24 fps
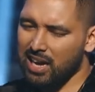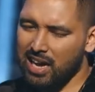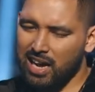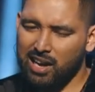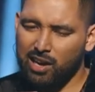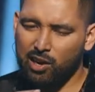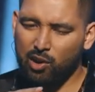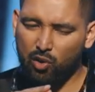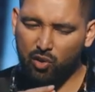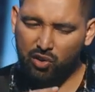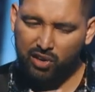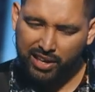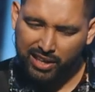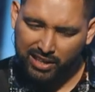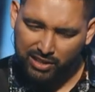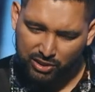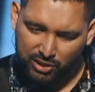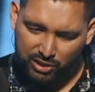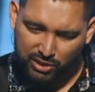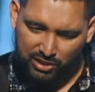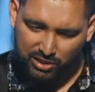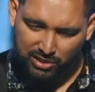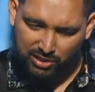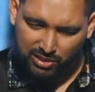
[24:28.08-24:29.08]
are
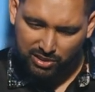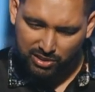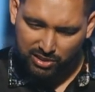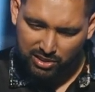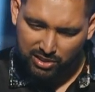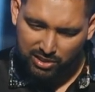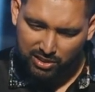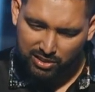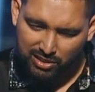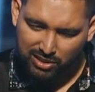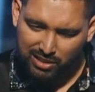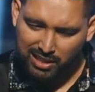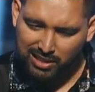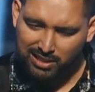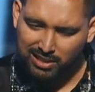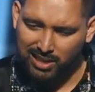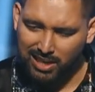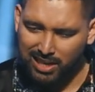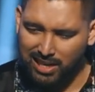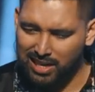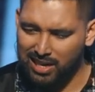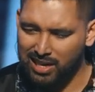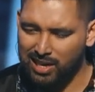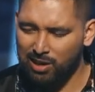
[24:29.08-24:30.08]
locations that
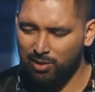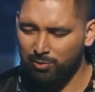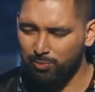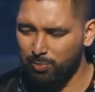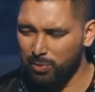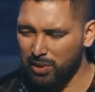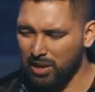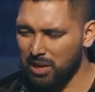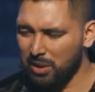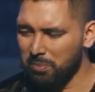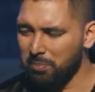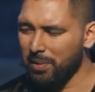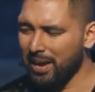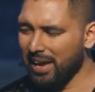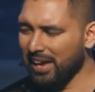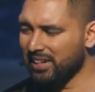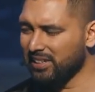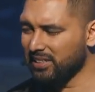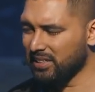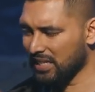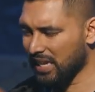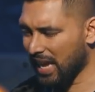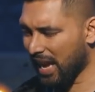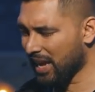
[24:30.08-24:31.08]
I have become
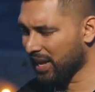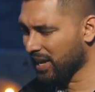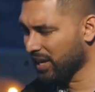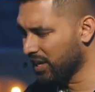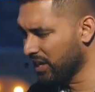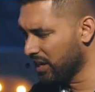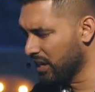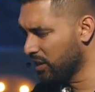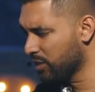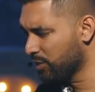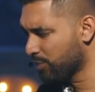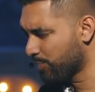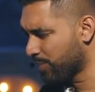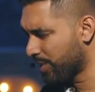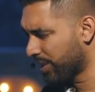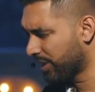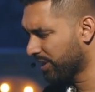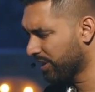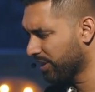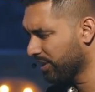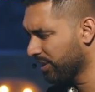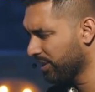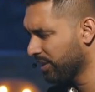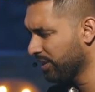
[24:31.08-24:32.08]
entangled with
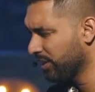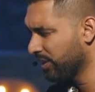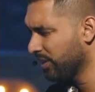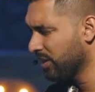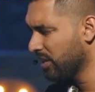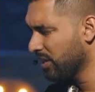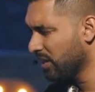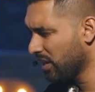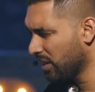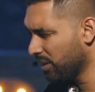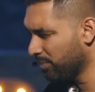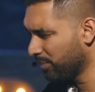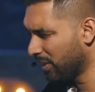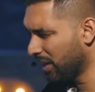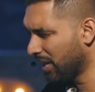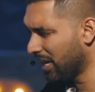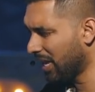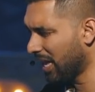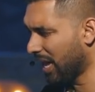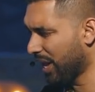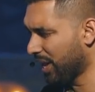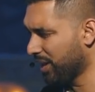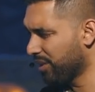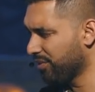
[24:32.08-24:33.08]
in my
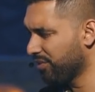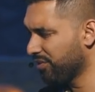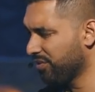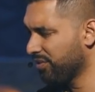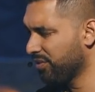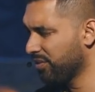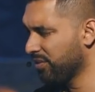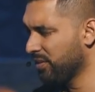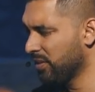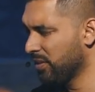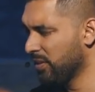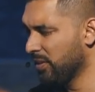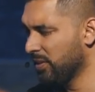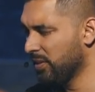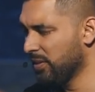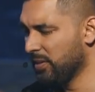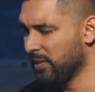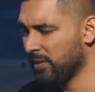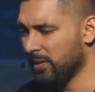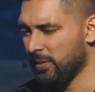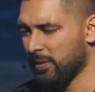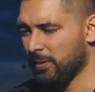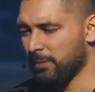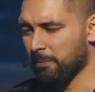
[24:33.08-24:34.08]
life,
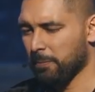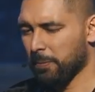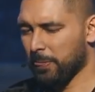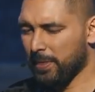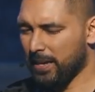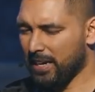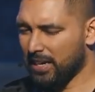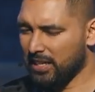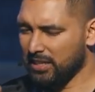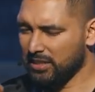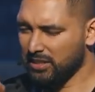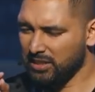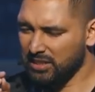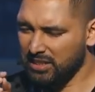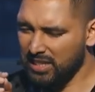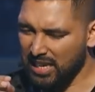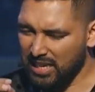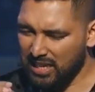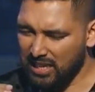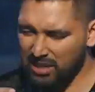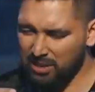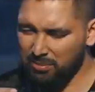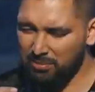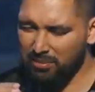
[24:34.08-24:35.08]
that has
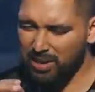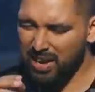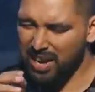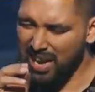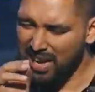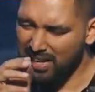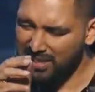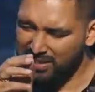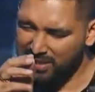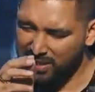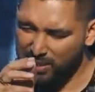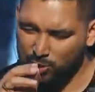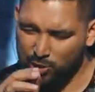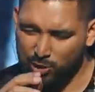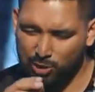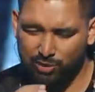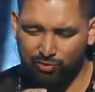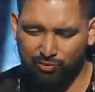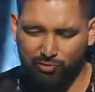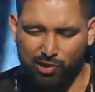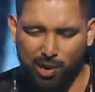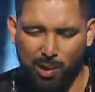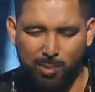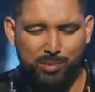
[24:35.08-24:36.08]
taken my attention
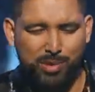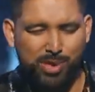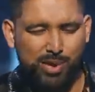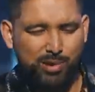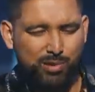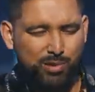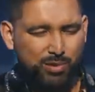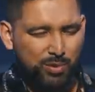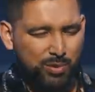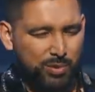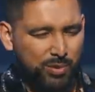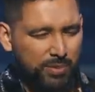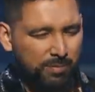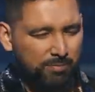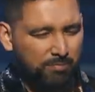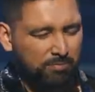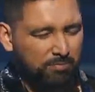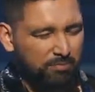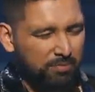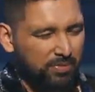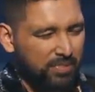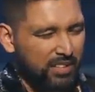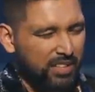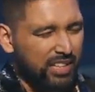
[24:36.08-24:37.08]
from you,
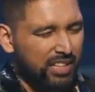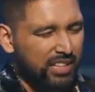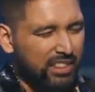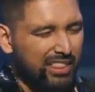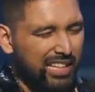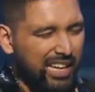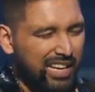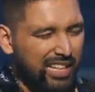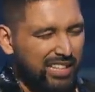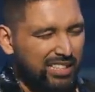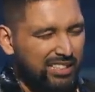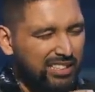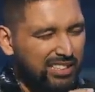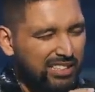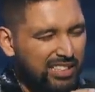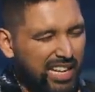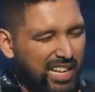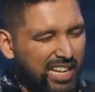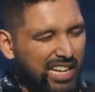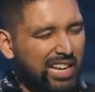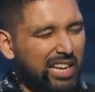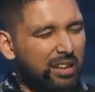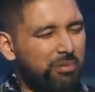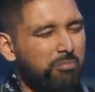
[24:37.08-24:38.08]
that has
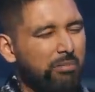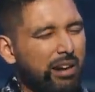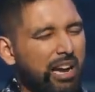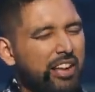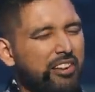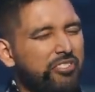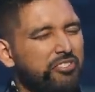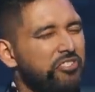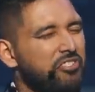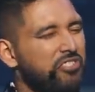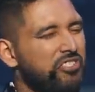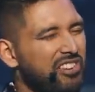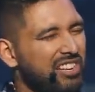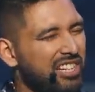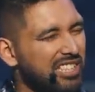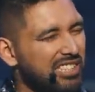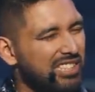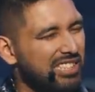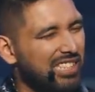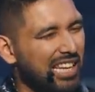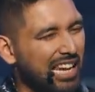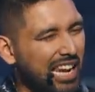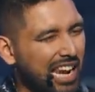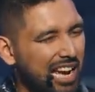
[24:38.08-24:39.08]
taken my
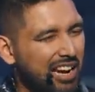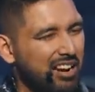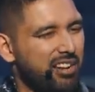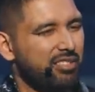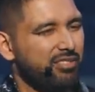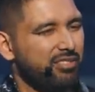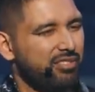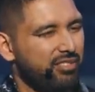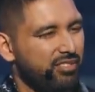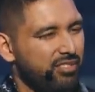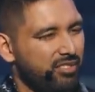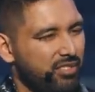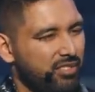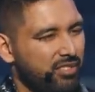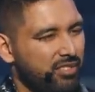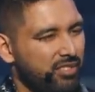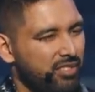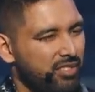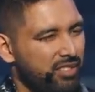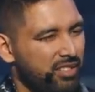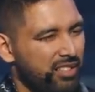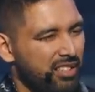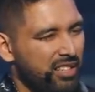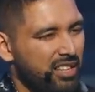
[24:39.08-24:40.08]
first love.
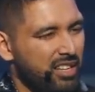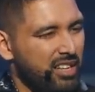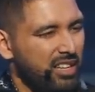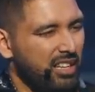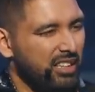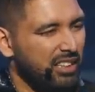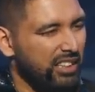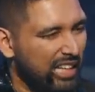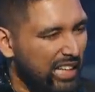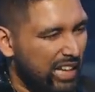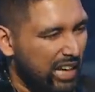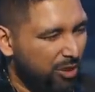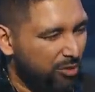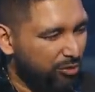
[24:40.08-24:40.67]
There are